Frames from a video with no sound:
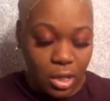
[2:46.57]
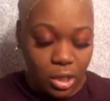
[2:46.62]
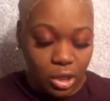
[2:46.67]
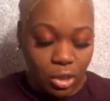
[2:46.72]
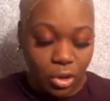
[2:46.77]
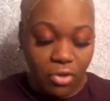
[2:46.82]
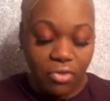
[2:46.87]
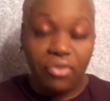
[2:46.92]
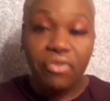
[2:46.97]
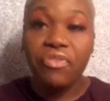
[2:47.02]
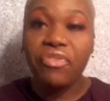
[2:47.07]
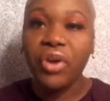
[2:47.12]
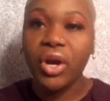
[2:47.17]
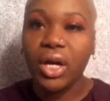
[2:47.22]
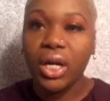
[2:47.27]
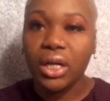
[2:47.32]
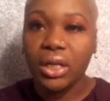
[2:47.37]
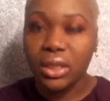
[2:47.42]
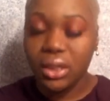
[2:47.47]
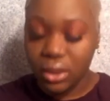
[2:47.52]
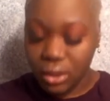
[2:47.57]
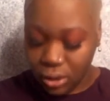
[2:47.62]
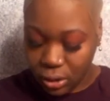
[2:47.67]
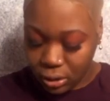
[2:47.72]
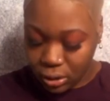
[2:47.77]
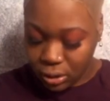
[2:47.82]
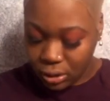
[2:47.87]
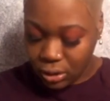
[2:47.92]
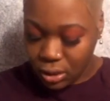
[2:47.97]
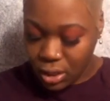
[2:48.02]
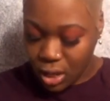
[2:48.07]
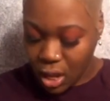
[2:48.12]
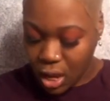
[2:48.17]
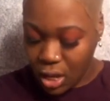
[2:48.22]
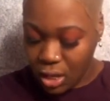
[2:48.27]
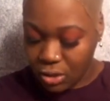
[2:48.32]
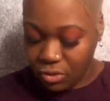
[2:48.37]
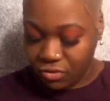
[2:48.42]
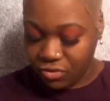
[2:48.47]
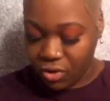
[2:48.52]
So first
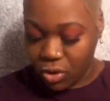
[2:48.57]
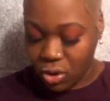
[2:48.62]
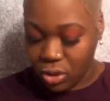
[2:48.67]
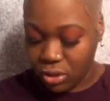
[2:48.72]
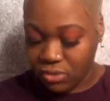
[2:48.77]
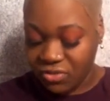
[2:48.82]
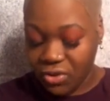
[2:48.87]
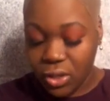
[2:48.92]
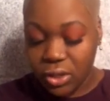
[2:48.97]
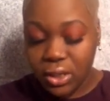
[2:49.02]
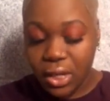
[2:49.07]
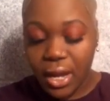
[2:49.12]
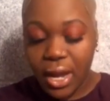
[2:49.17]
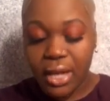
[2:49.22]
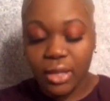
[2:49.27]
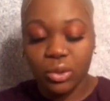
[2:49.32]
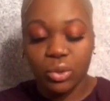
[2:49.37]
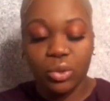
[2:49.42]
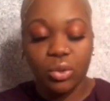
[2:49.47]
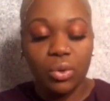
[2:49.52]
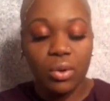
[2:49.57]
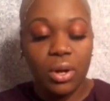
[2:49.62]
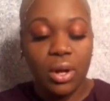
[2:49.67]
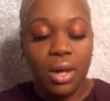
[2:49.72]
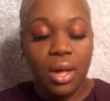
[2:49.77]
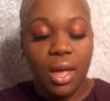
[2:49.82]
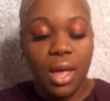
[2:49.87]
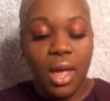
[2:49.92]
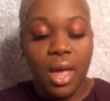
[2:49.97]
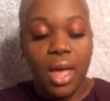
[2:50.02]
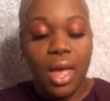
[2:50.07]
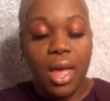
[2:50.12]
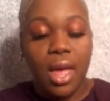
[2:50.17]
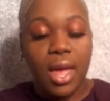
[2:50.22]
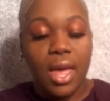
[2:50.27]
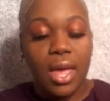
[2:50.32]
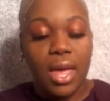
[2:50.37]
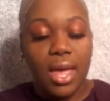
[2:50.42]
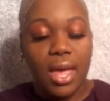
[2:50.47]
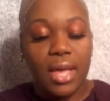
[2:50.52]
thing I do
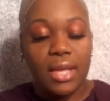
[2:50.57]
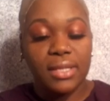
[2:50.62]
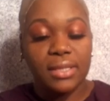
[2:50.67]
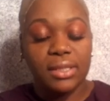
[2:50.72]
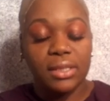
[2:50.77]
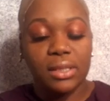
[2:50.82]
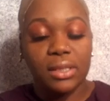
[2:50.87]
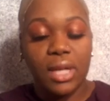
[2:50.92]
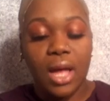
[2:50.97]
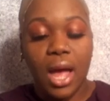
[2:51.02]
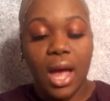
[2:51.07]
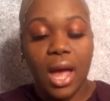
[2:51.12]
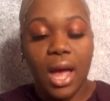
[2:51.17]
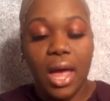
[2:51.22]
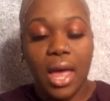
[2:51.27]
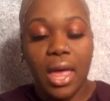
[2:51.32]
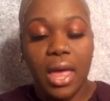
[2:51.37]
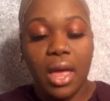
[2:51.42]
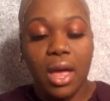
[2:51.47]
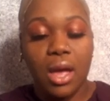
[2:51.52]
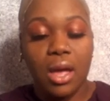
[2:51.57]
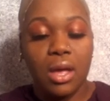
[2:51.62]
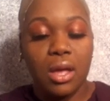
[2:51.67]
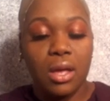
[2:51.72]
is I